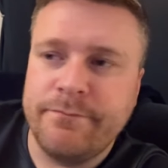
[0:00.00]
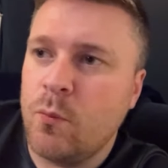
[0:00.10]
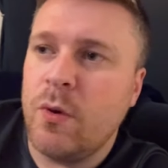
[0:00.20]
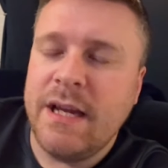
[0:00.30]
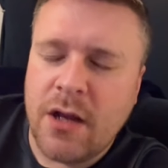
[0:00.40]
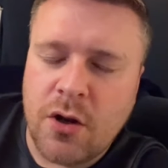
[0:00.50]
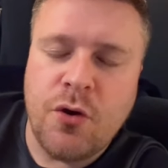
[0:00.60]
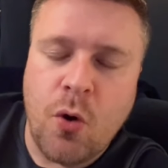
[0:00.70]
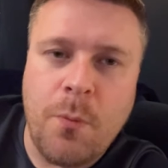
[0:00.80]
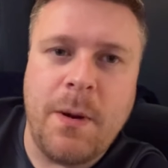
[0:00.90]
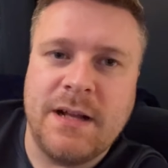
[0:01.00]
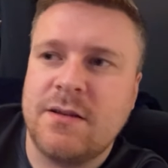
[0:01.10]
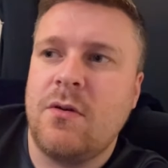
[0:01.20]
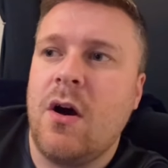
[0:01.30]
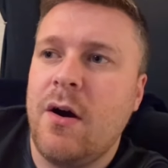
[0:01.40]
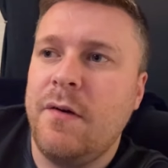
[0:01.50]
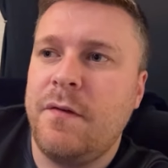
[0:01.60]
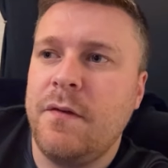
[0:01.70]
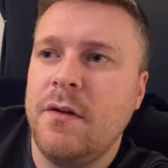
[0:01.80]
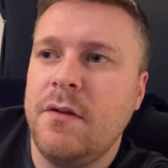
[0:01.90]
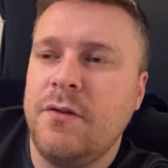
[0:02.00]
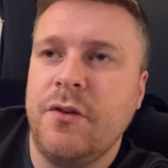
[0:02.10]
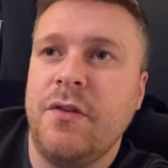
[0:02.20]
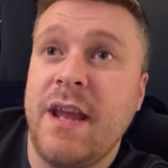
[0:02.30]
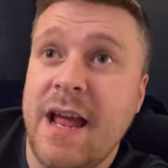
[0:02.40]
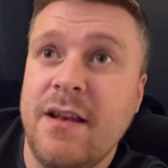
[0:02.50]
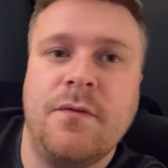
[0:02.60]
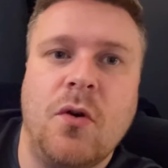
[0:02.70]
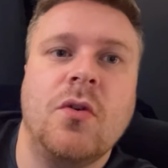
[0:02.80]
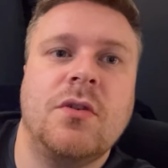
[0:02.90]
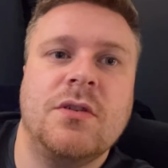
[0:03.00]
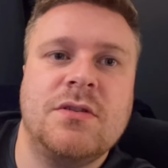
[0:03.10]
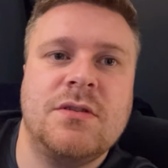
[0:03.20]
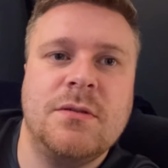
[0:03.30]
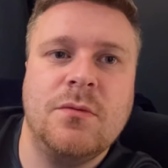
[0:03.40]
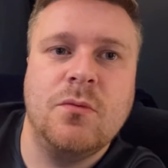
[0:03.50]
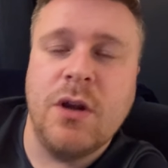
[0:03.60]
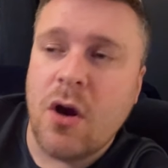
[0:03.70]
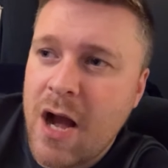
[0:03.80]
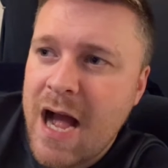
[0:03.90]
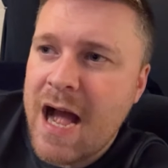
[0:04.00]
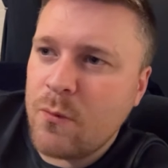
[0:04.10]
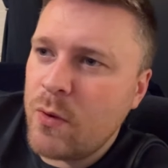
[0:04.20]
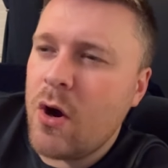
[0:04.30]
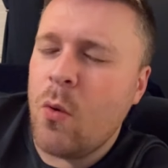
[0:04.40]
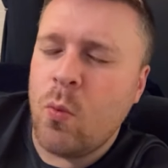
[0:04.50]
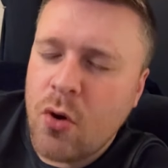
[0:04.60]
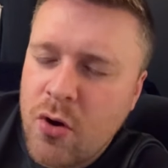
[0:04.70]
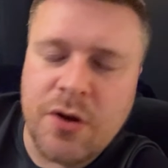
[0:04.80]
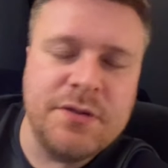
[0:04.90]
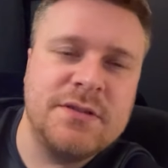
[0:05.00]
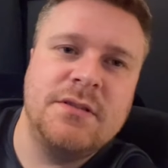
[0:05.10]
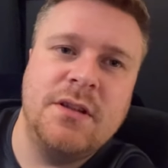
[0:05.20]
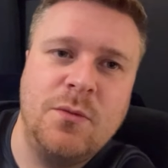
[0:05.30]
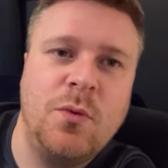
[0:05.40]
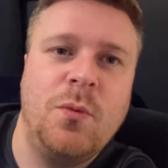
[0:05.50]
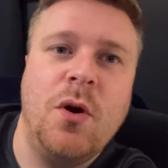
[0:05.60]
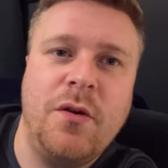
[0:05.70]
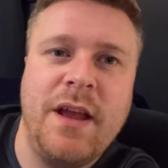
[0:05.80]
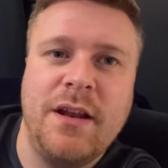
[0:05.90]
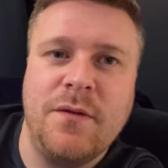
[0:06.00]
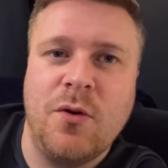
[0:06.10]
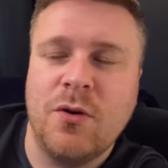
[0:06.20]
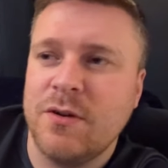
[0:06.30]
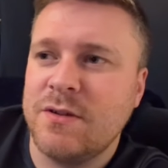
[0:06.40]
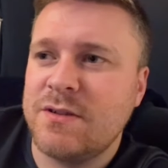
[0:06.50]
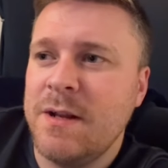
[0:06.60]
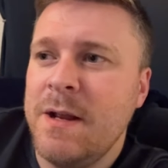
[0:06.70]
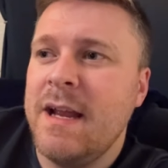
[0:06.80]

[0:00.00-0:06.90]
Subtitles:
We are no better off than the end of August. We are worse than we were at the end of August.